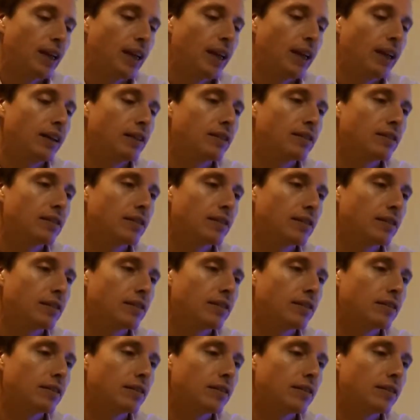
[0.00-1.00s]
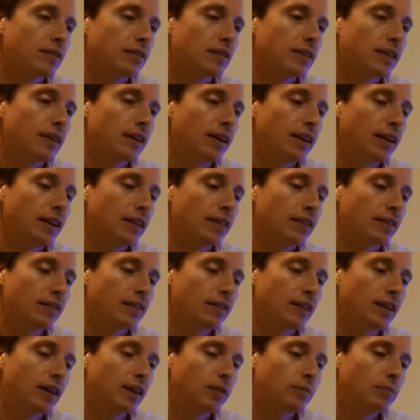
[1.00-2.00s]
And at the
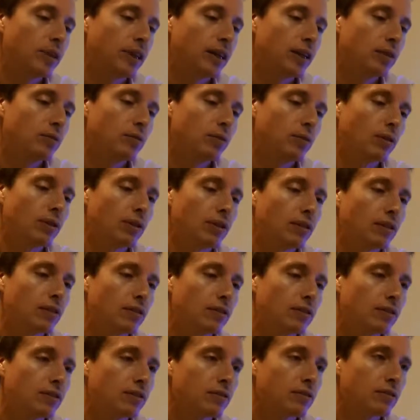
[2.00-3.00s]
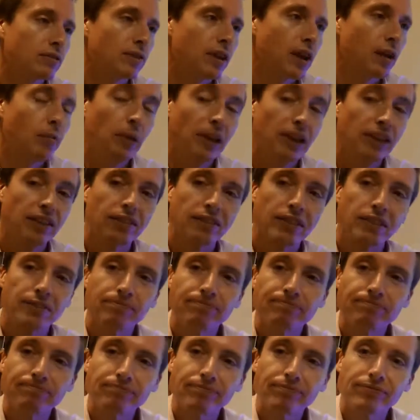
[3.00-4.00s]
time, it was amazing.
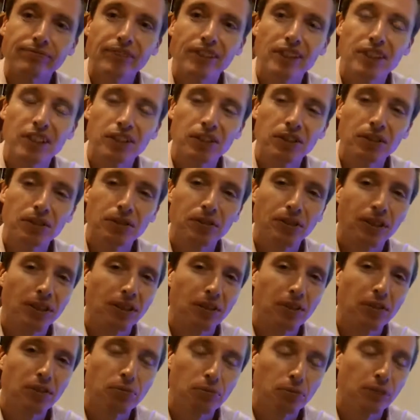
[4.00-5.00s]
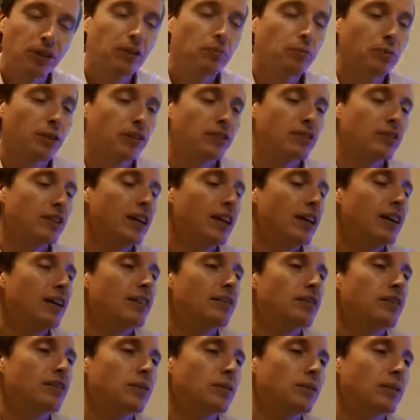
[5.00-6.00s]
So I was pretty impressed.
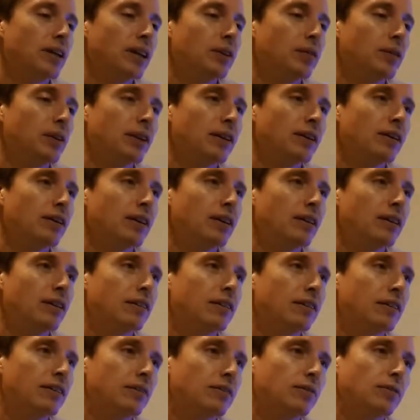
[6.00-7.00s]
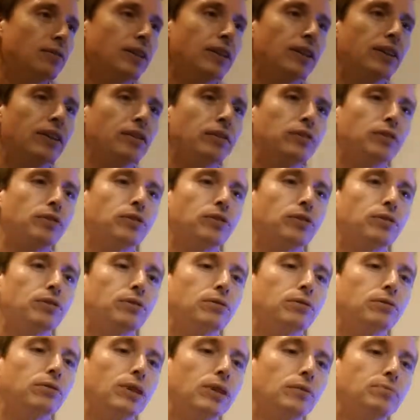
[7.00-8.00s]
So anyway, we're going
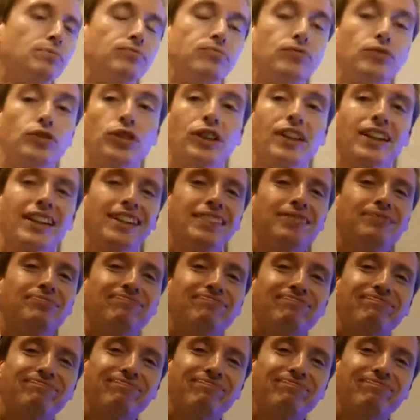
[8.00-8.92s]
to try again.